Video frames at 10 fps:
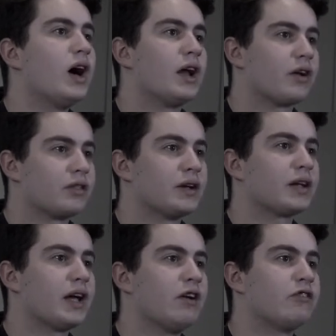And I
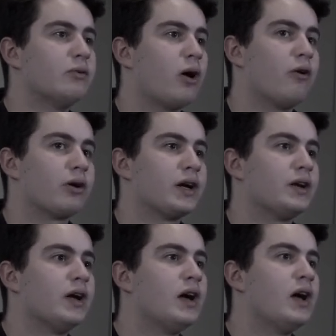think if you are
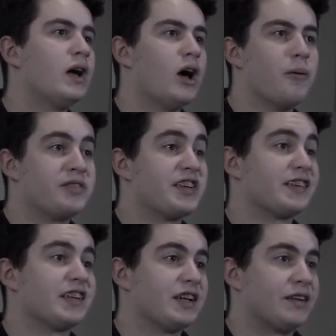in a
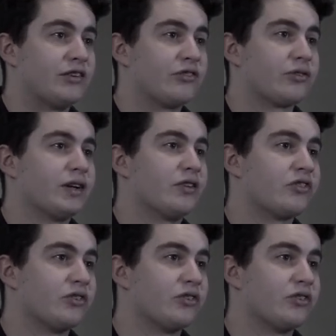particular industry and